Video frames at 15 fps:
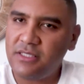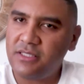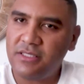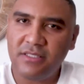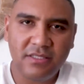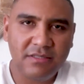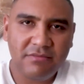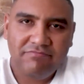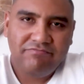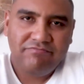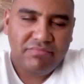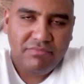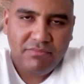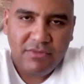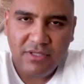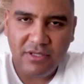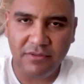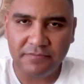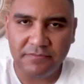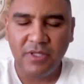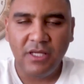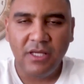It's, you
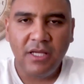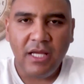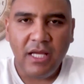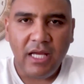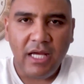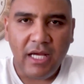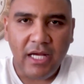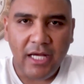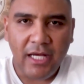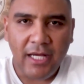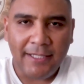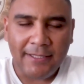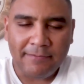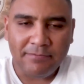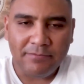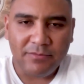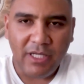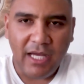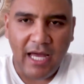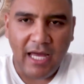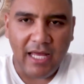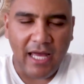know,
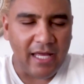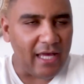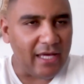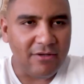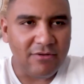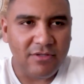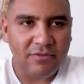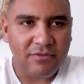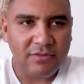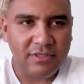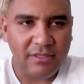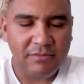um, I, I, I don't know.